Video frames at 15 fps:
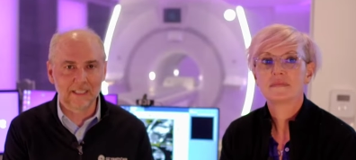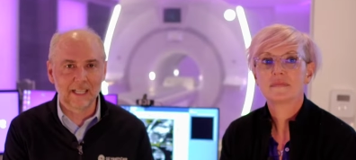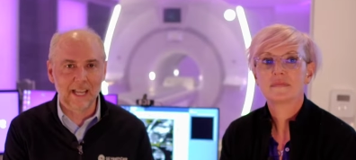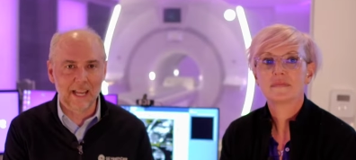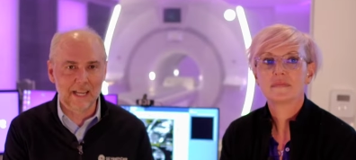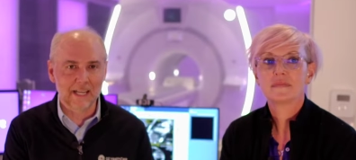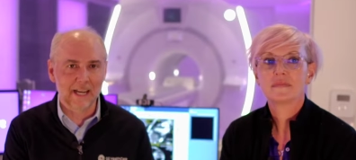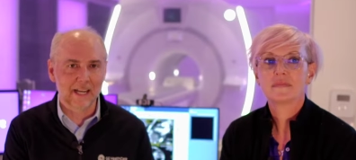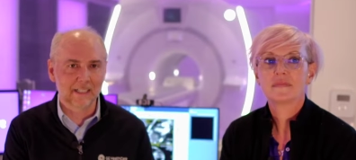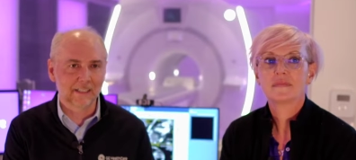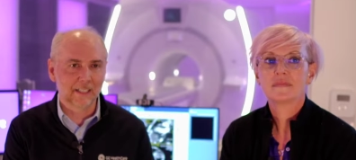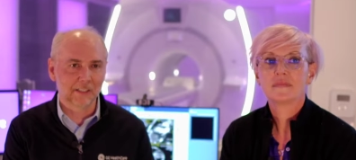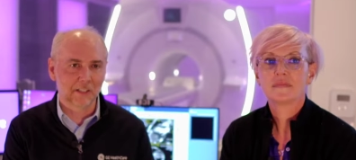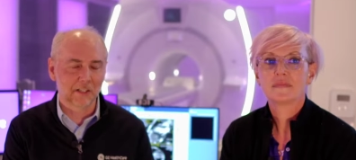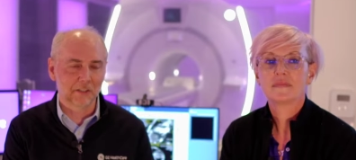Speaker 1: in AI
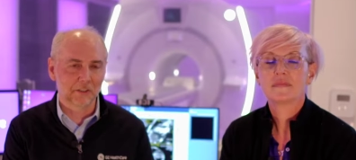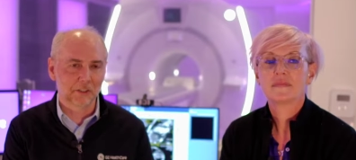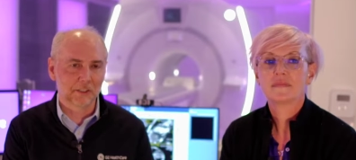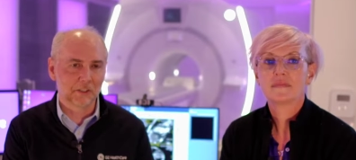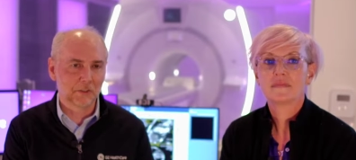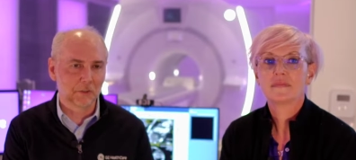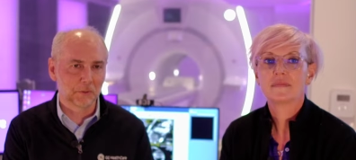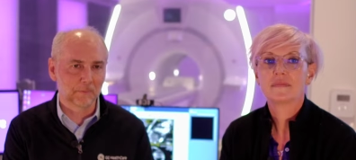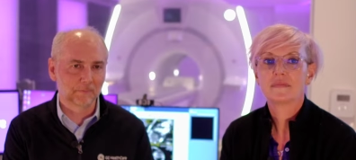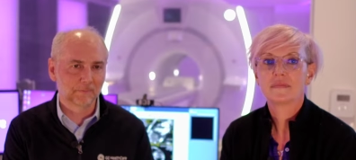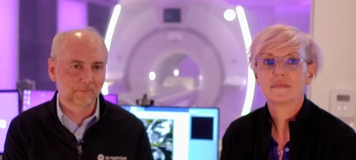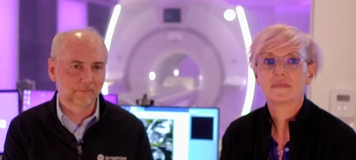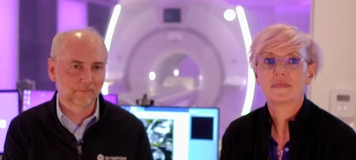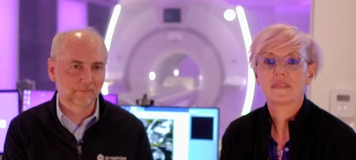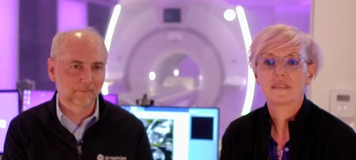technology too.
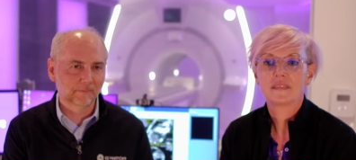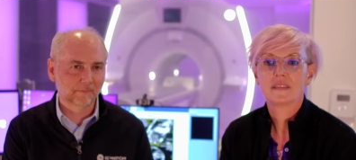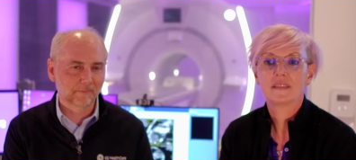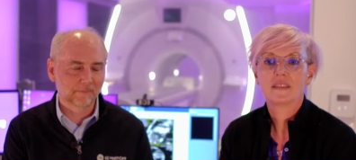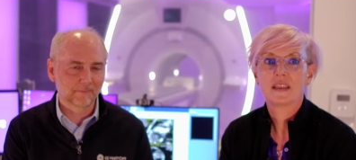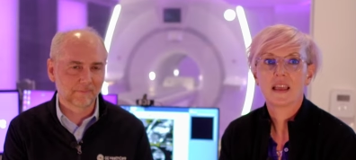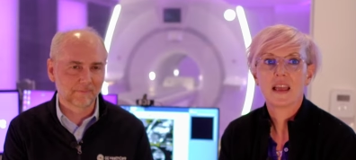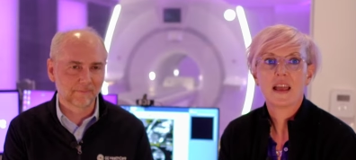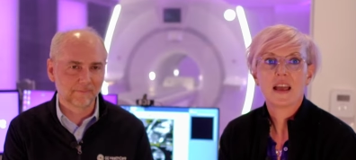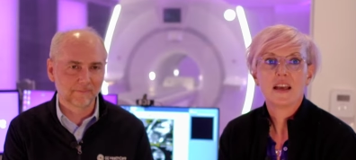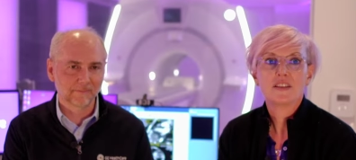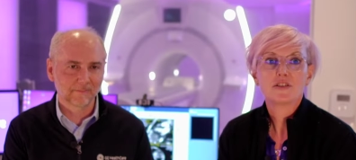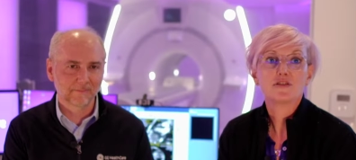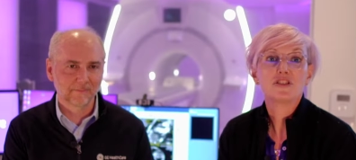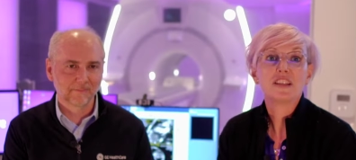
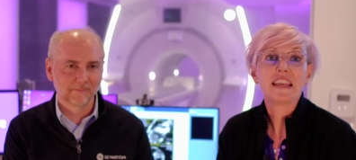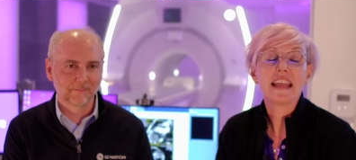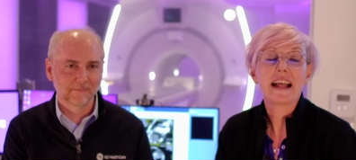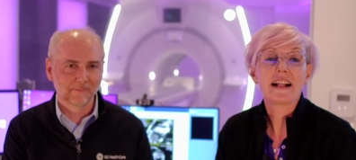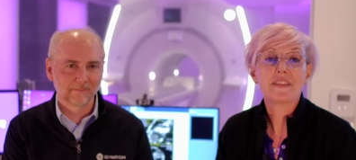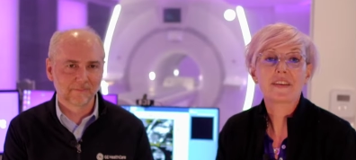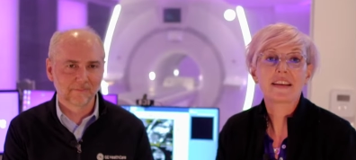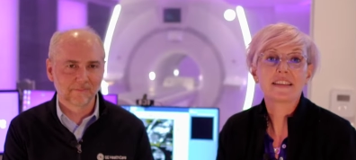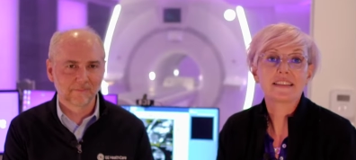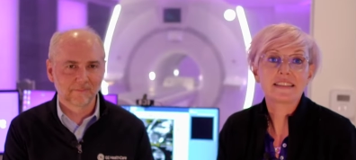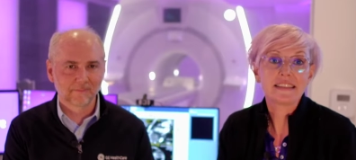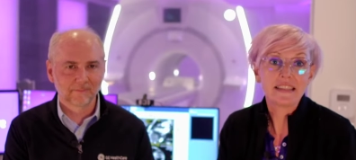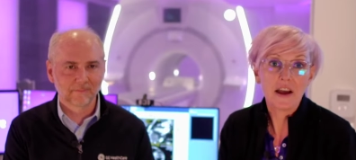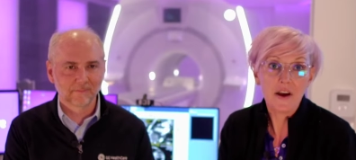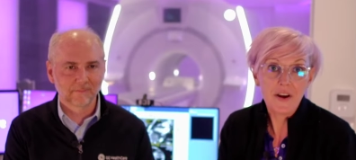
Speaker 2: So GE Healthcare
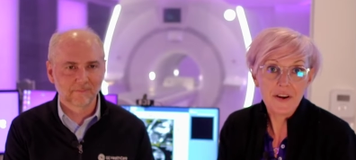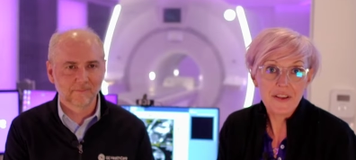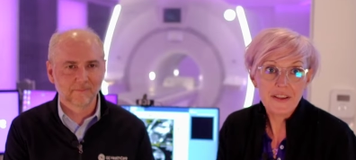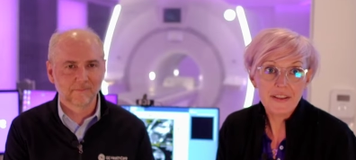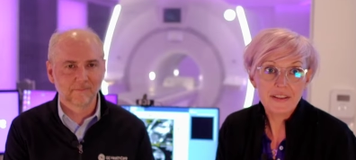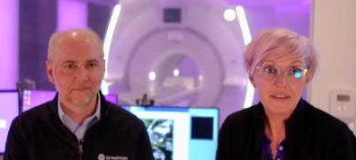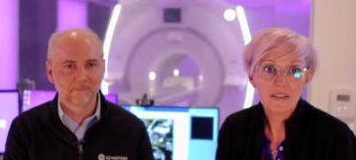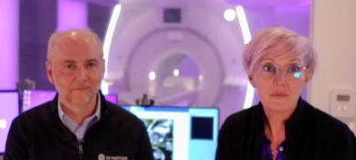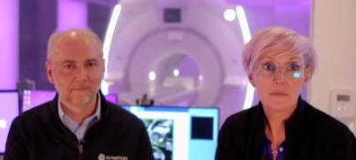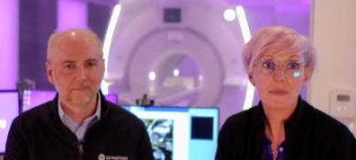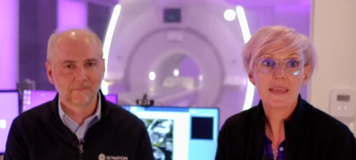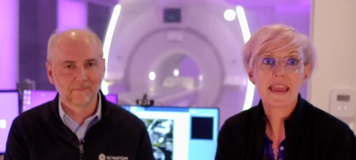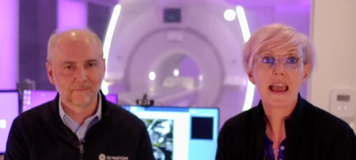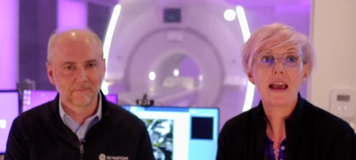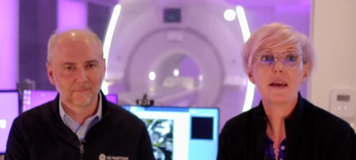started
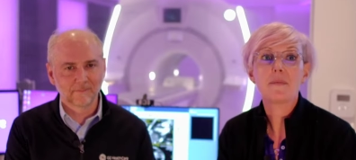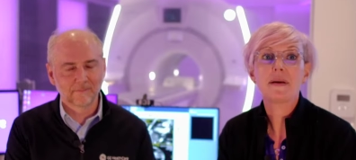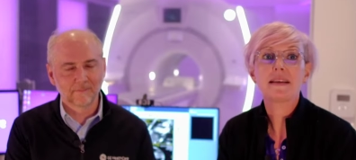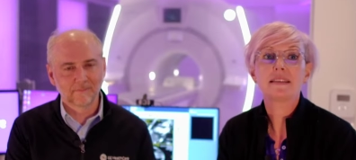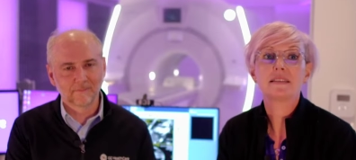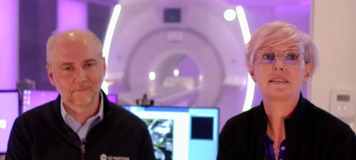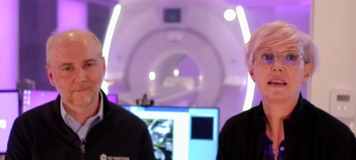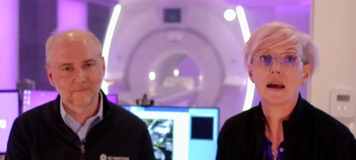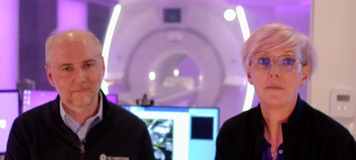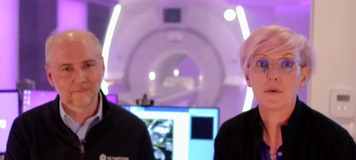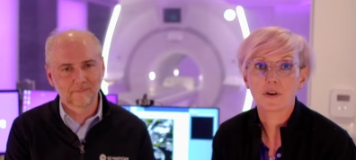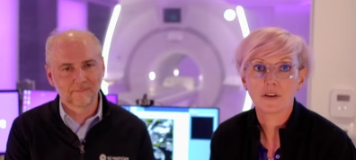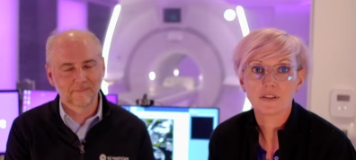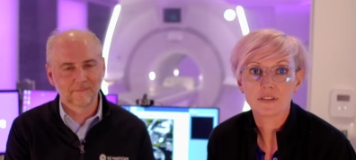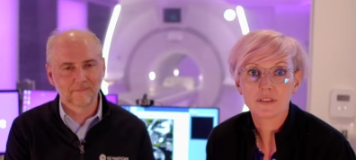with AI-based SAR
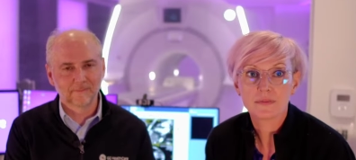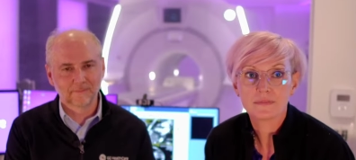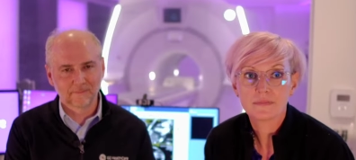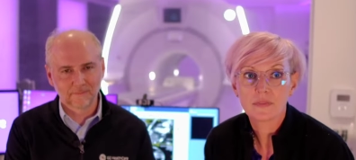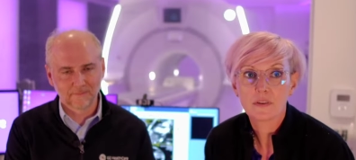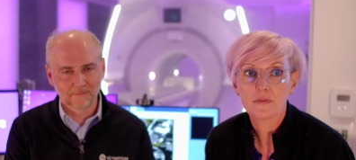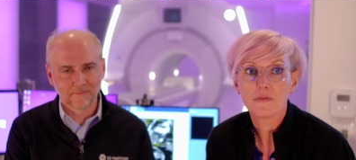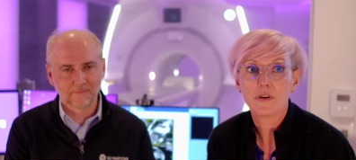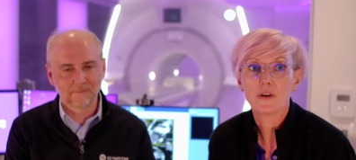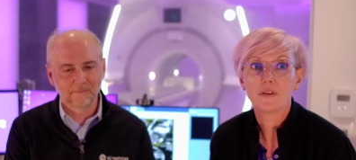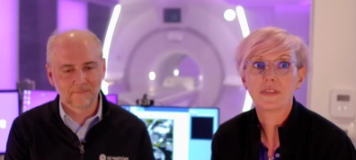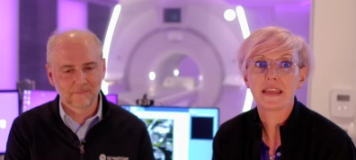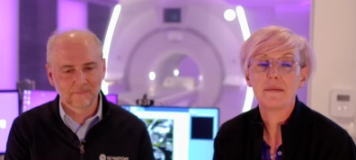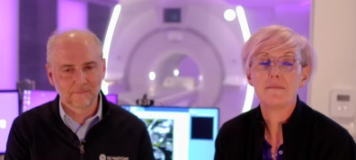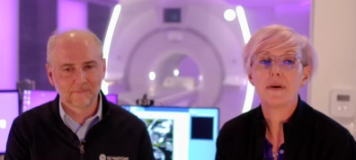models,
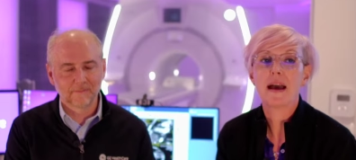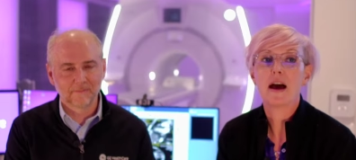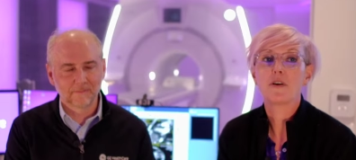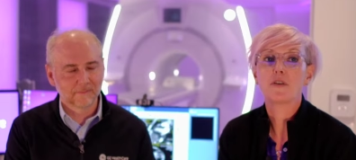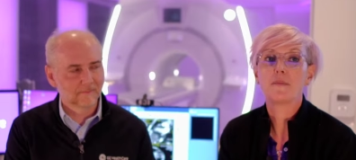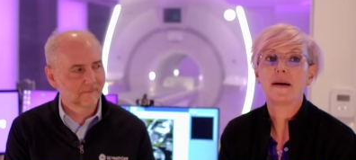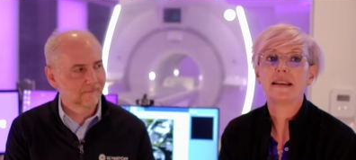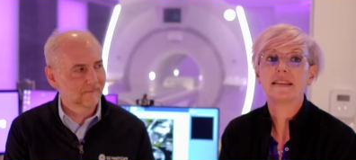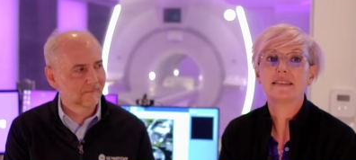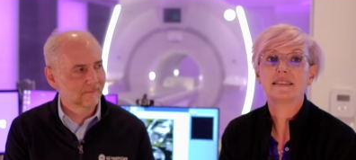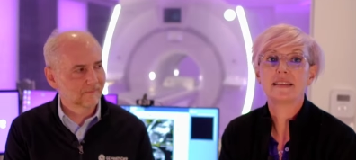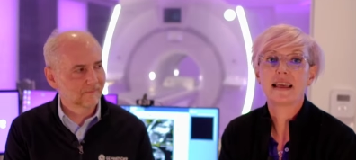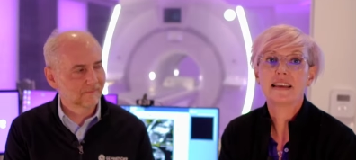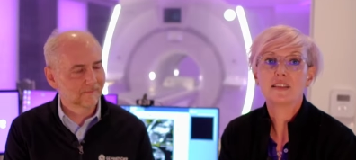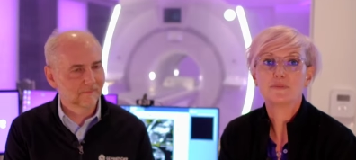followed them by automated
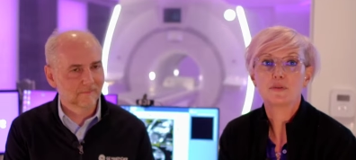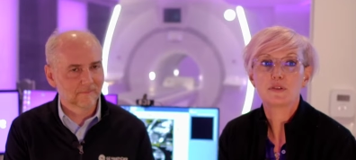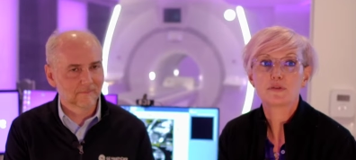slice